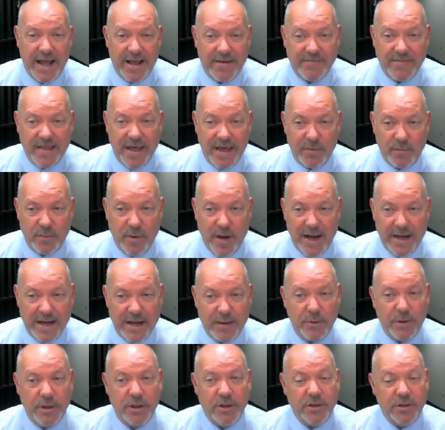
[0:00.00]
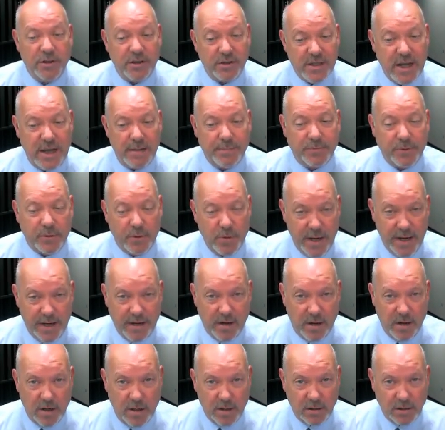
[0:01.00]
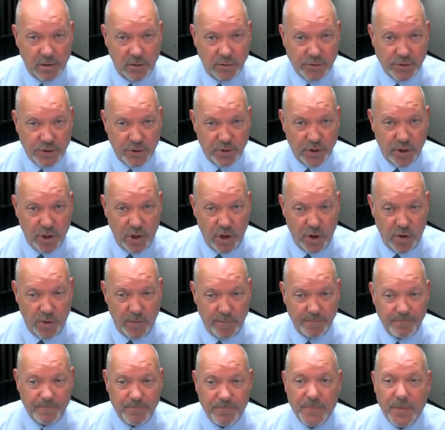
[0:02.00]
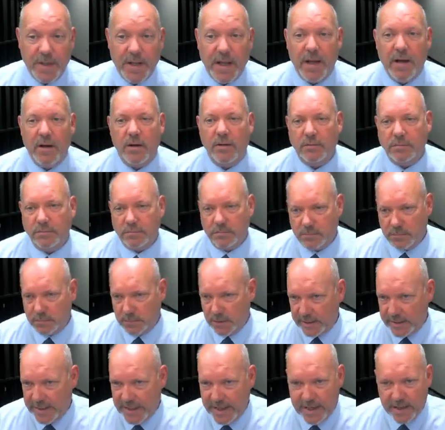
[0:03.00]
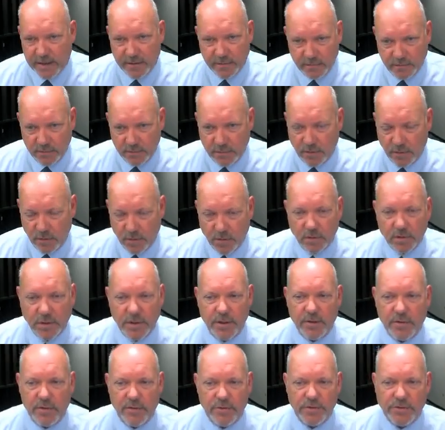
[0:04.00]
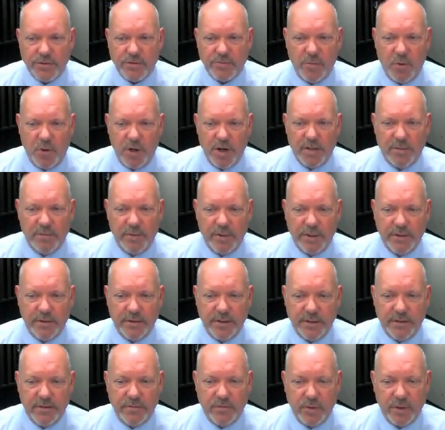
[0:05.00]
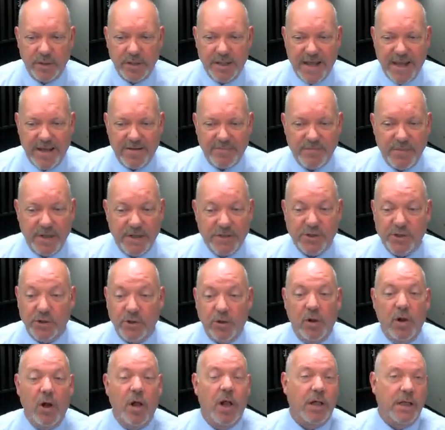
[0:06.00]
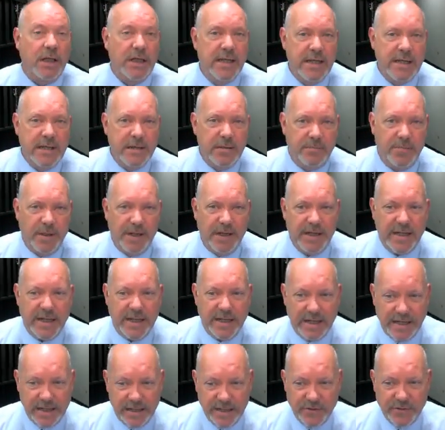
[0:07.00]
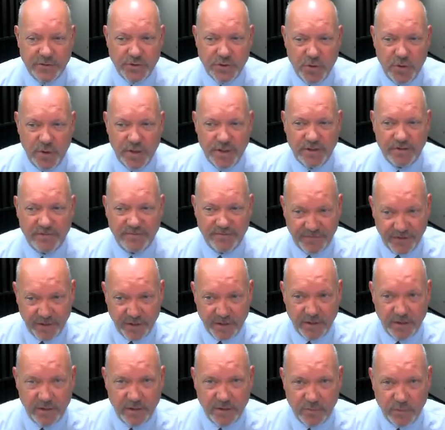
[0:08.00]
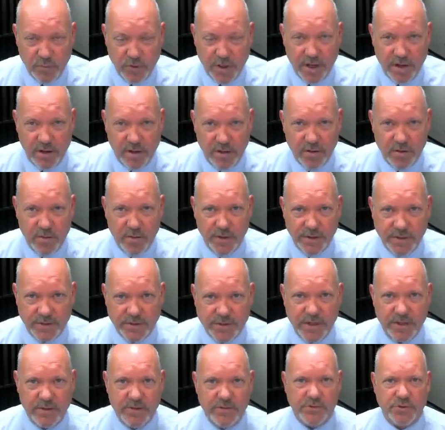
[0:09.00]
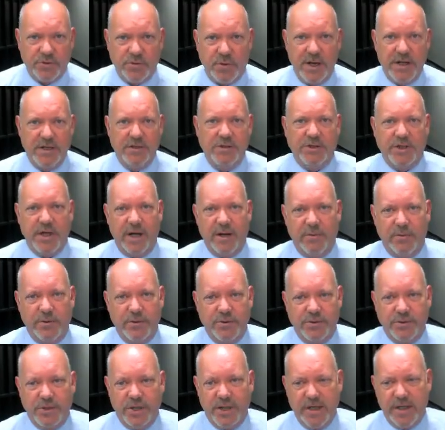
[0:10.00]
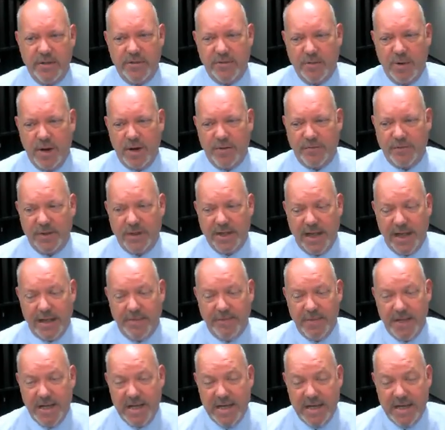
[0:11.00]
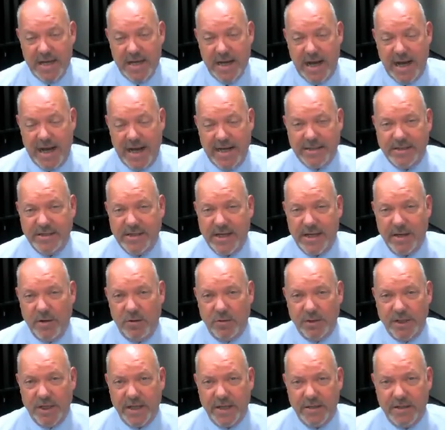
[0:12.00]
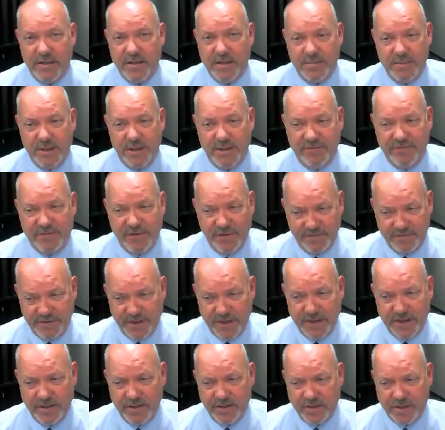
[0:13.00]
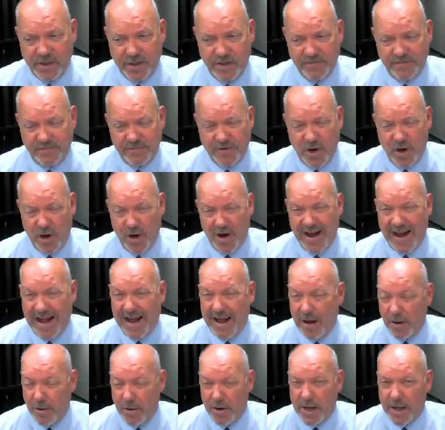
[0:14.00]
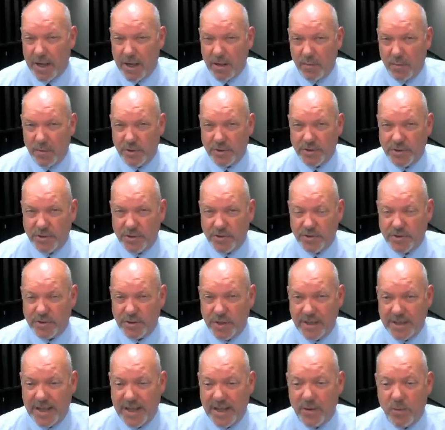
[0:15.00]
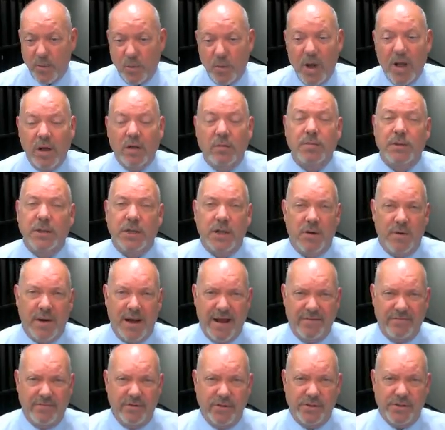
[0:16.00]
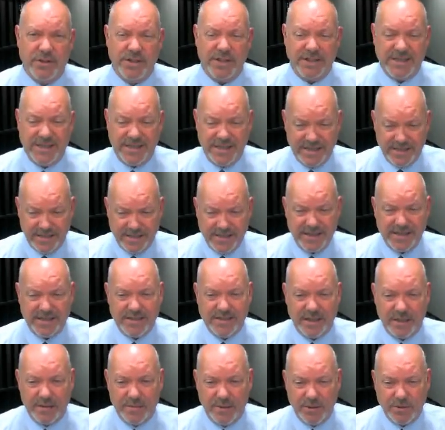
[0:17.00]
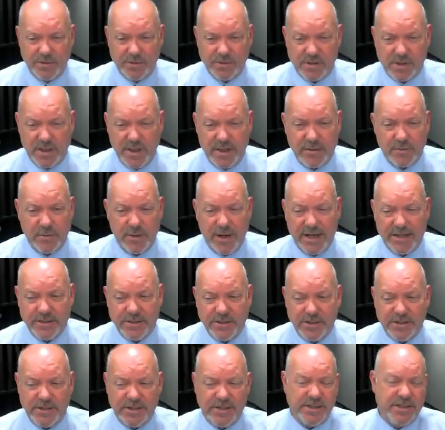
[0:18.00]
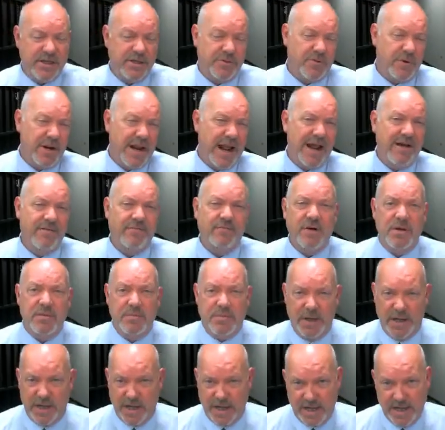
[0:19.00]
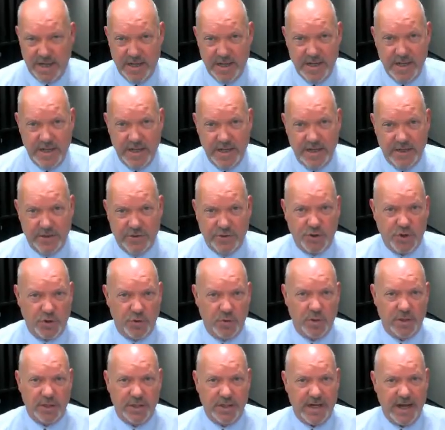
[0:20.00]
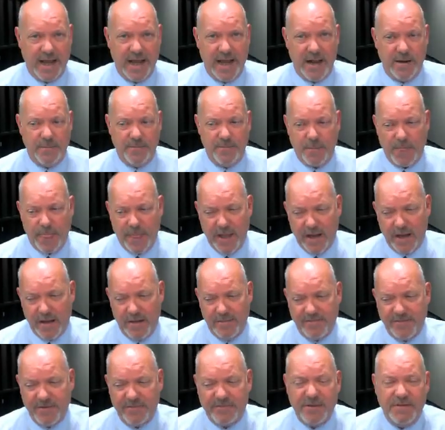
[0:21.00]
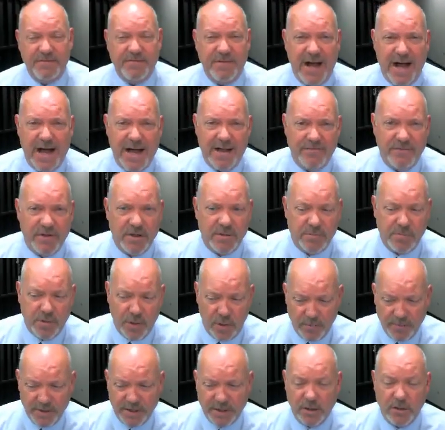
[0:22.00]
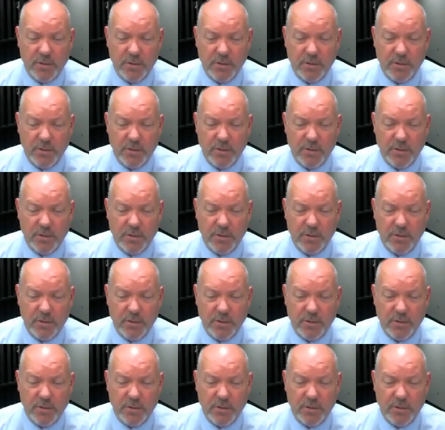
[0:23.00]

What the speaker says: to have that rain. Now, we look at the Doppler radar closer to home. Now, again, earlier this morning, we didn't really have much at all, but it is going to fill, and we are going to see those rain showers throughout the day. Highs day only into the mid-50s for our area, which is, again, well below average, 66 into Moses Lake, Wenatchee, 63. Everybody is cooling down, 55 in Pullman,